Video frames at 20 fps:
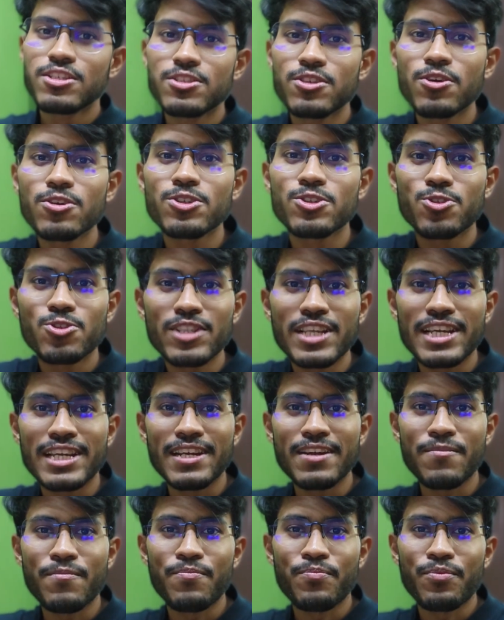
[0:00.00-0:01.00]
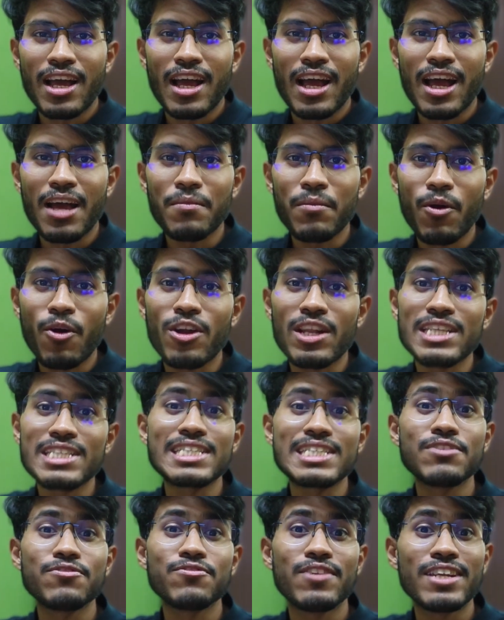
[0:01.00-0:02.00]
So today I am
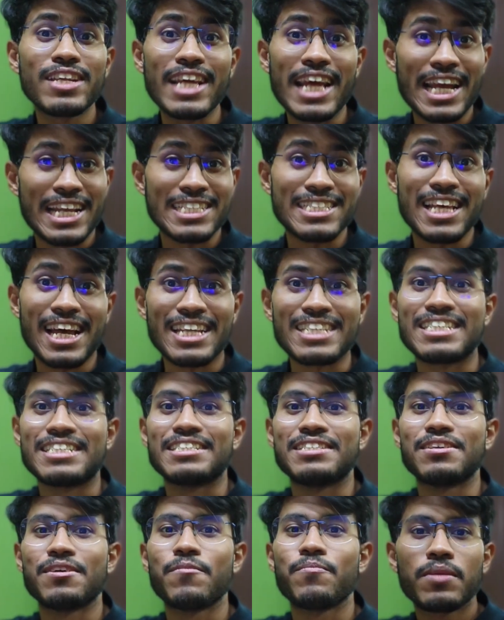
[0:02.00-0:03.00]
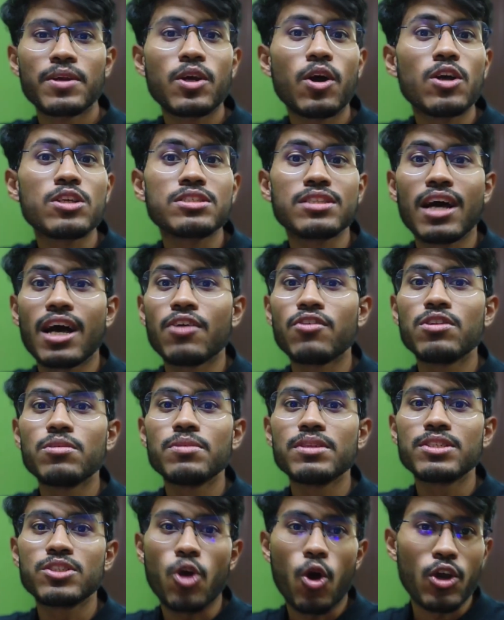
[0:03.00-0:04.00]
honestly very excited because I will
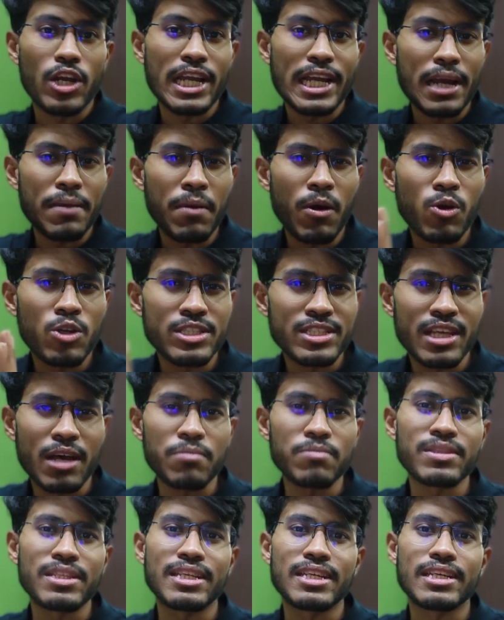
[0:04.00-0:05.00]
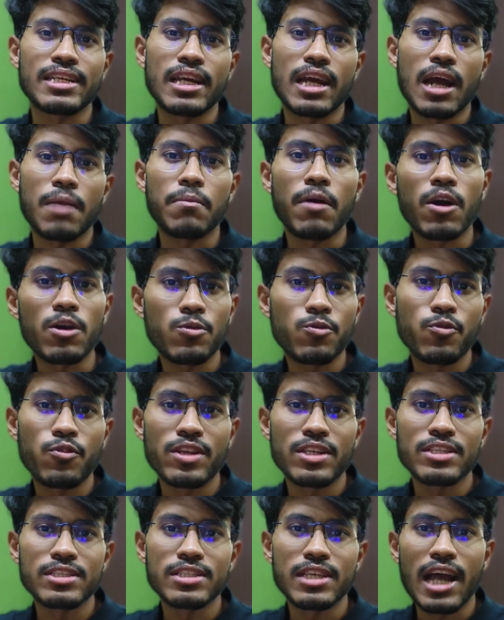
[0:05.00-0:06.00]
be talking about something about
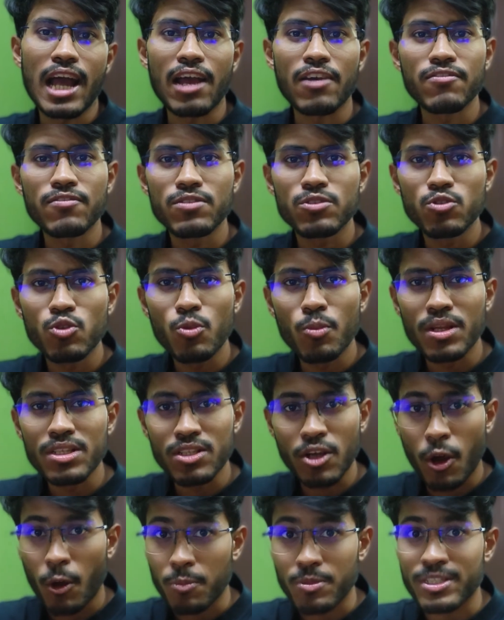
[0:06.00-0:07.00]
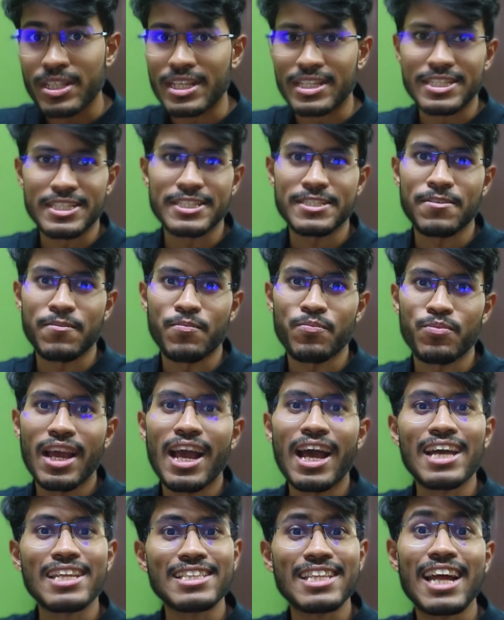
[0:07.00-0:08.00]
which I am too much obsessed,
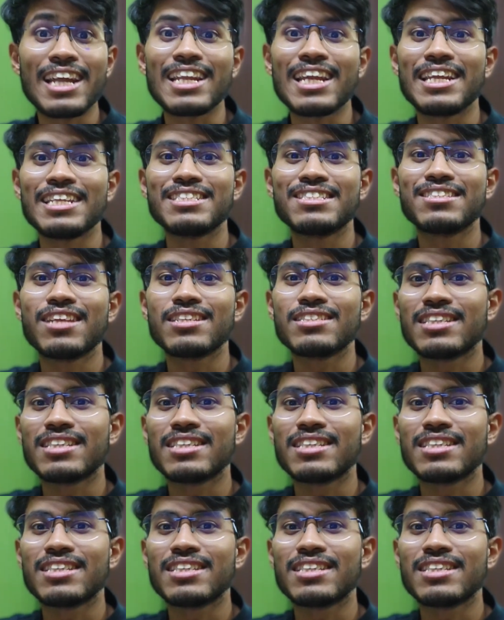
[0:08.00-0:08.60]
and that is the